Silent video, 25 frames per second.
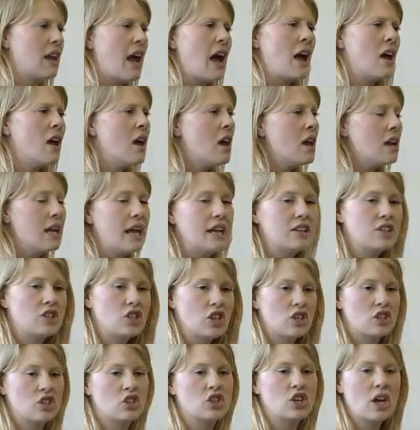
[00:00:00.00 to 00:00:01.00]
Now, let's
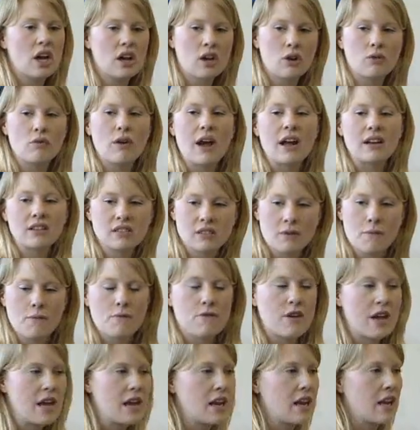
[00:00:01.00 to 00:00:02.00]
just chuck around some
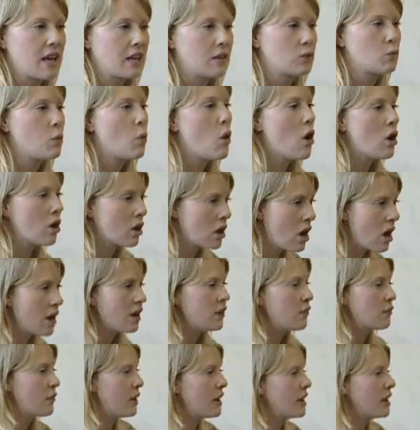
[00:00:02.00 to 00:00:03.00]
feelings. What kind of